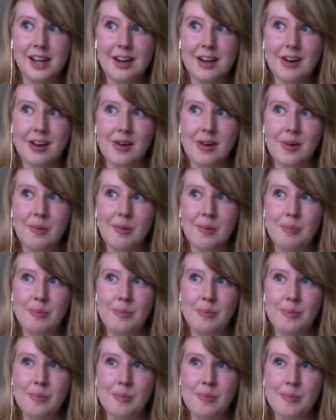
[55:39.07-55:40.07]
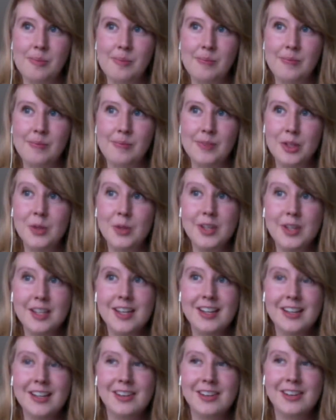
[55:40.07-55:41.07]
Yeah. I
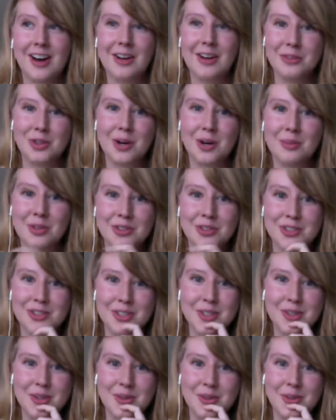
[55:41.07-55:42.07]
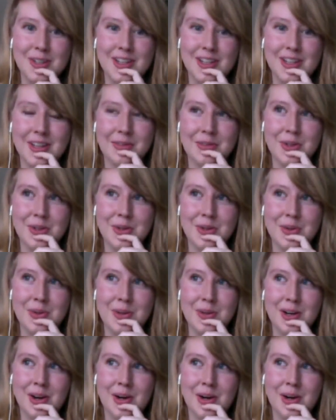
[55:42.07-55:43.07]
would definitely advise that. Too, if you
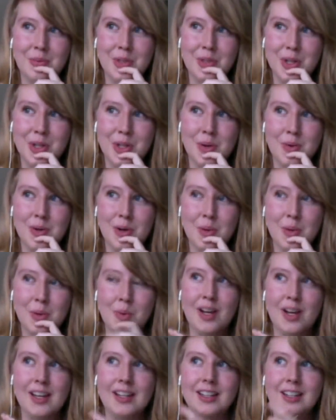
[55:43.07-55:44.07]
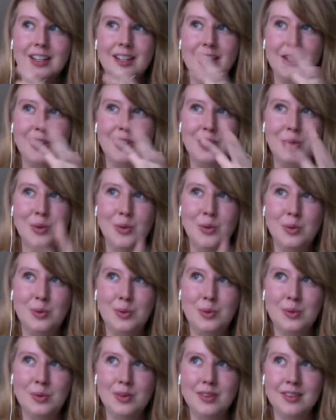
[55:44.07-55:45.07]
don't know what
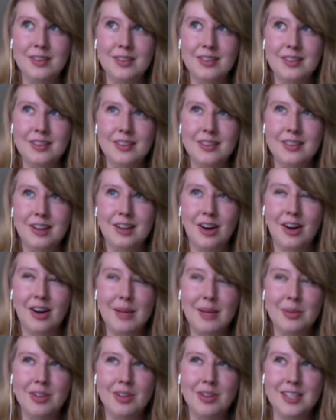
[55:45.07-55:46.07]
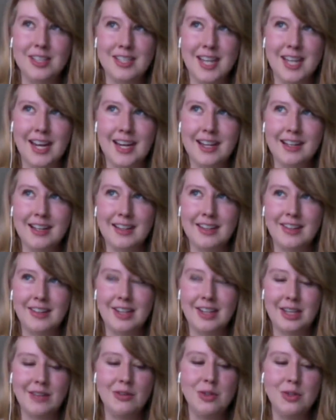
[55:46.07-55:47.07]
you are able to take,
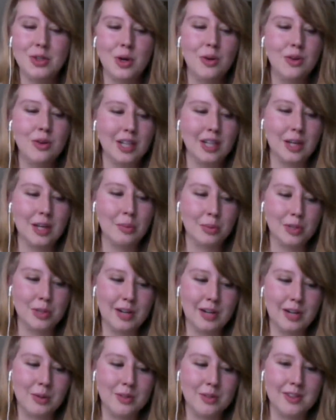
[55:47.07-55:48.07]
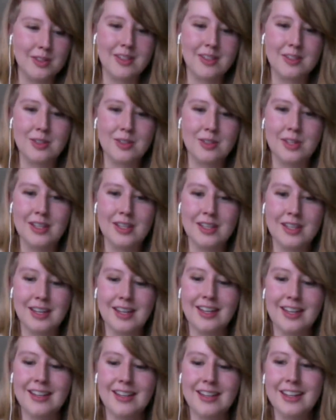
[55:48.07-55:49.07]
like if you don't look at prerequisites, you can
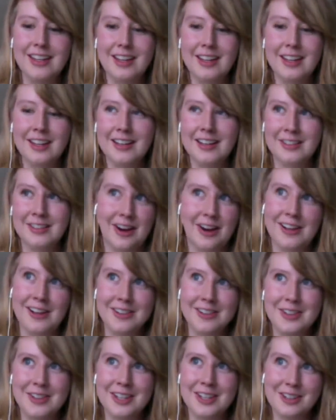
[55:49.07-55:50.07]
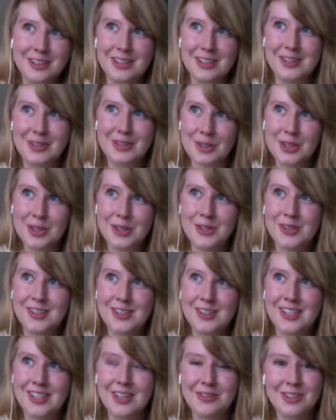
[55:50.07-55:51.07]
get really screwed
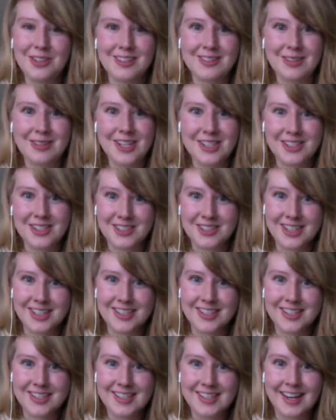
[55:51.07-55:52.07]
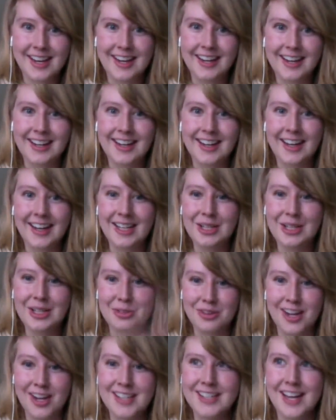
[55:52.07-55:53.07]
if it's registration day and you
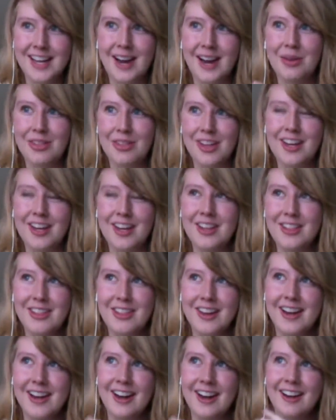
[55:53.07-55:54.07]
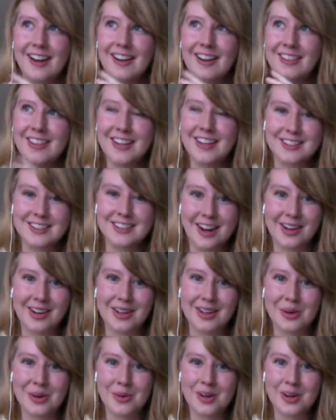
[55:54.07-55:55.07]
find out then and there that it's not
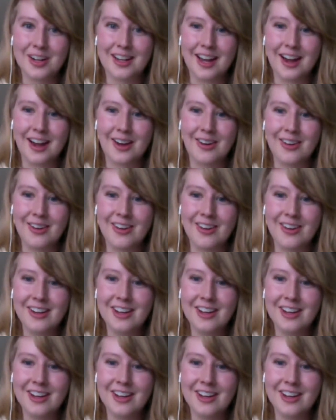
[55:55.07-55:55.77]
going to work out.